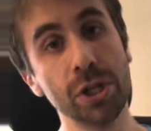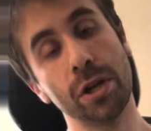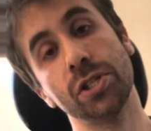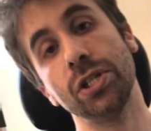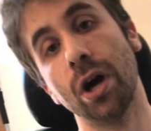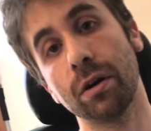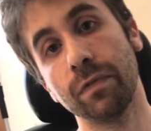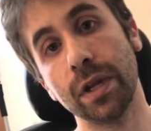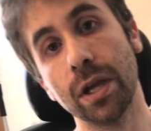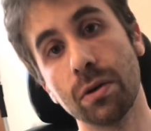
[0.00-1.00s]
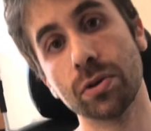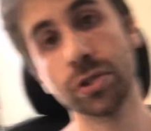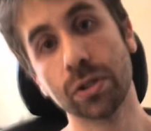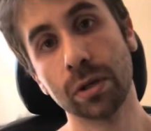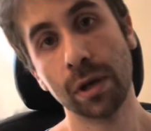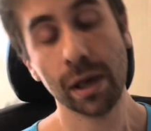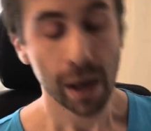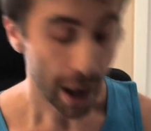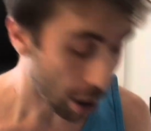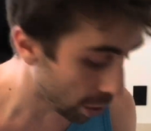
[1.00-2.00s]
Chelsea dog videos.
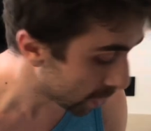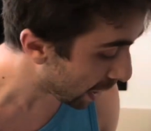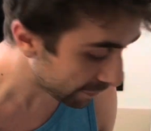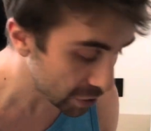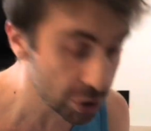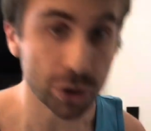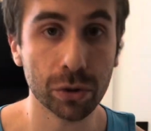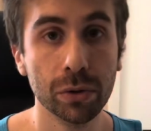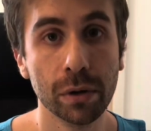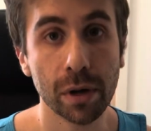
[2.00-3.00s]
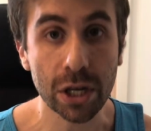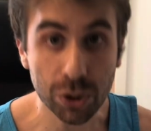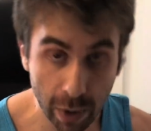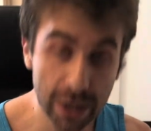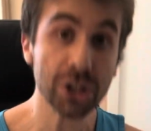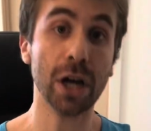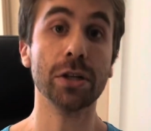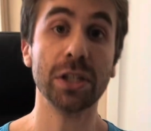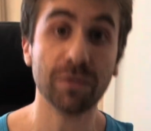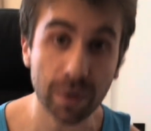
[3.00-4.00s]
All you have to do is rent
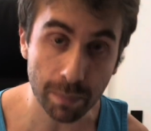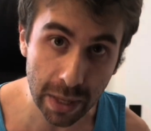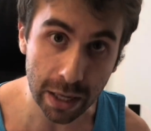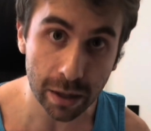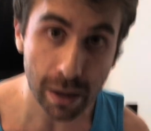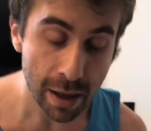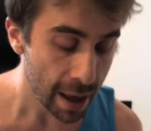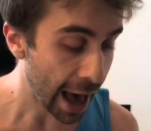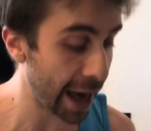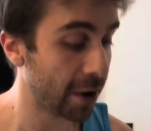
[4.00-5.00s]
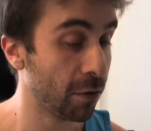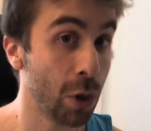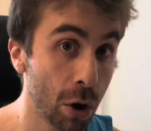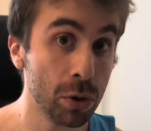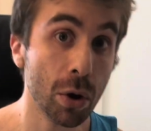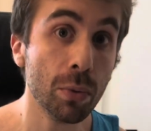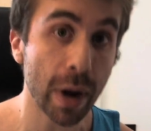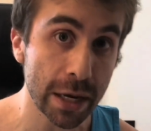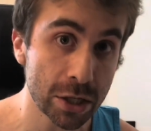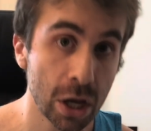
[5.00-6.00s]
Chelsea from me at a low, low
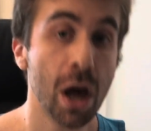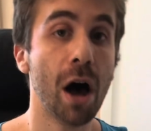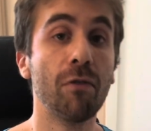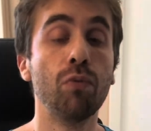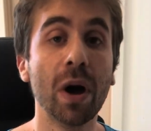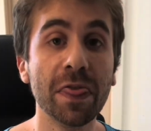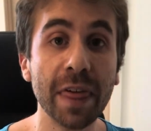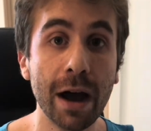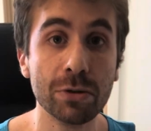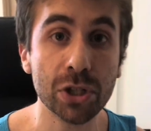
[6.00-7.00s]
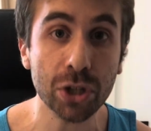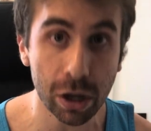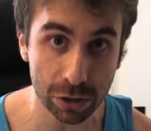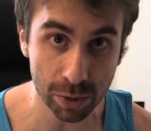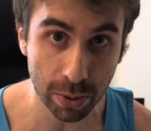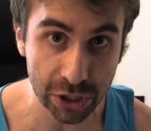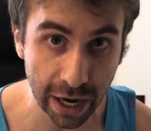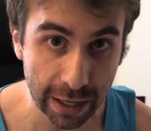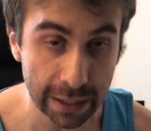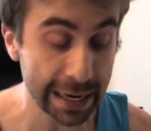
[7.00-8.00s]
rate of $1,000 per
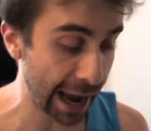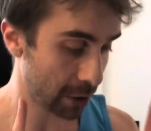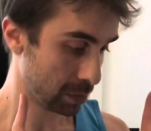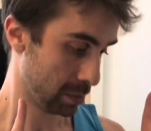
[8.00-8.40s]
second. Now,